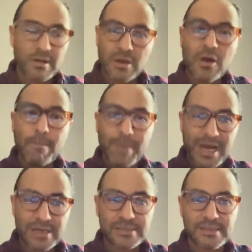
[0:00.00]
comes
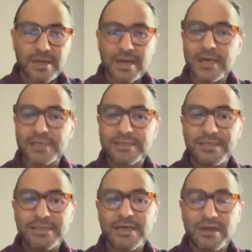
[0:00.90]
back and has
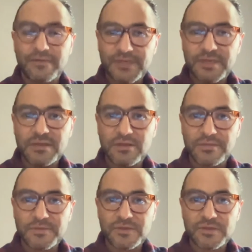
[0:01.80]
these kind of
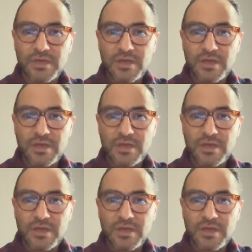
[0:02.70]
symptoms,